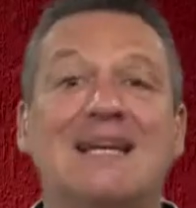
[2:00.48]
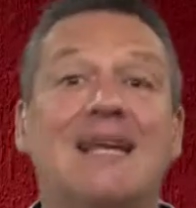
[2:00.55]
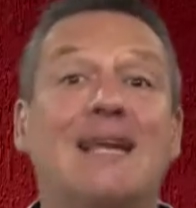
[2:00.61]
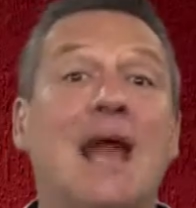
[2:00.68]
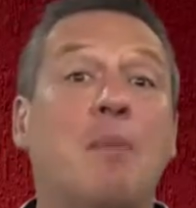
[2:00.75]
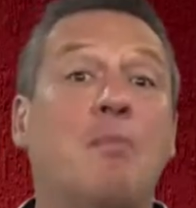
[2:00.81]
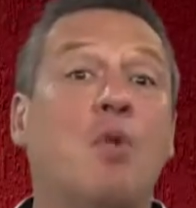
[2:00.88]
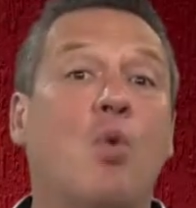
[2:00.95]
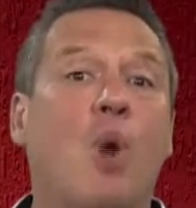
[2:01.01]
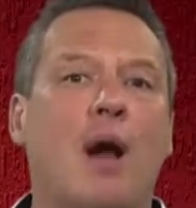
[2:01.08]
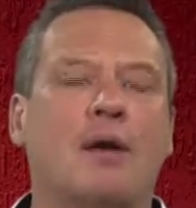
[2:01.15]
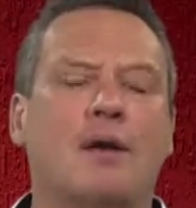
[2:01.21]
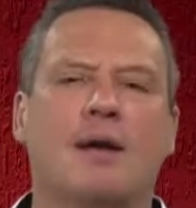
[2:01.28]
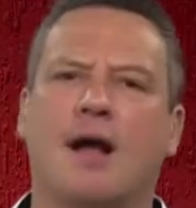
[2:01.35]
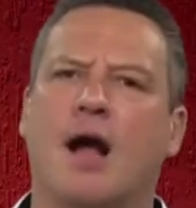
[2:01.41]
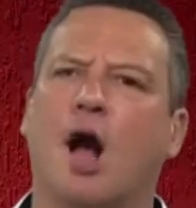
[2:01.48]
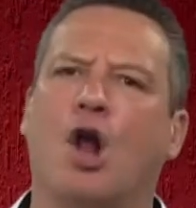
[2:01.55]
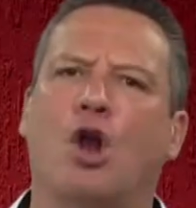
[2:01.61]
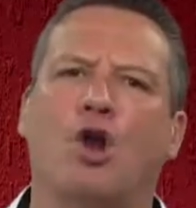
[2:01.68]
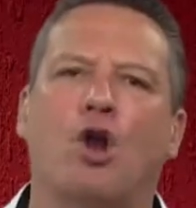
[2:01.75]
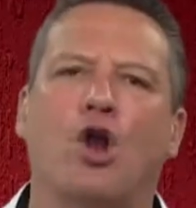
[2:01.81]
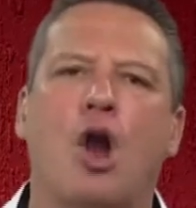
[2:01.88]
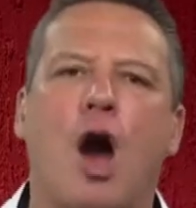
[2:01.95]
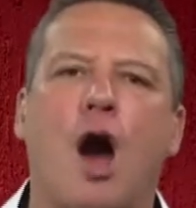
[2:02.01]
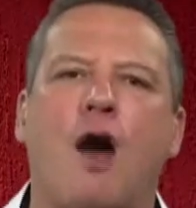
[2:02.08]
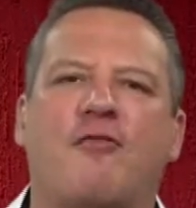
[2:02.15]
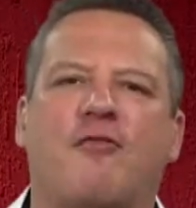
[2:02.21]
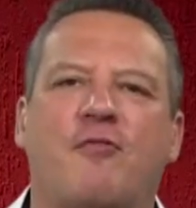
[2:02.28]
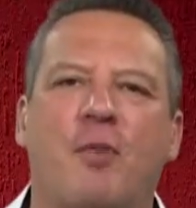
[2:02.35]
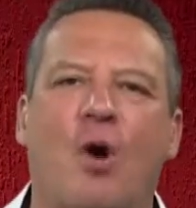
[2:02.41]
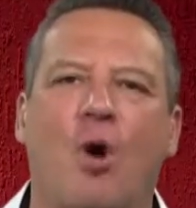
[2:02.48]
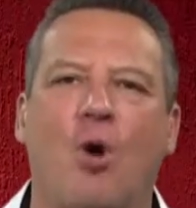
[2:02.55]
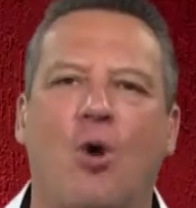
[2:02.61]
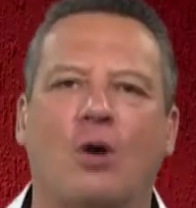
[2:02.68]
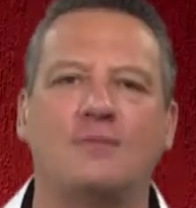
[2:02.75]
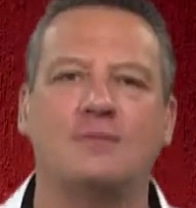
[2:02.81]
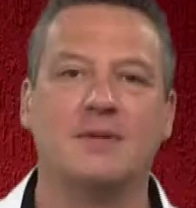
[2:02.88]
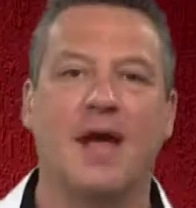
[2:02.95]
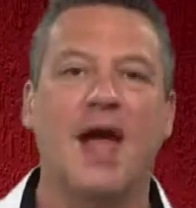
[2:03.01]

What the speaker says: Number one, laugh more.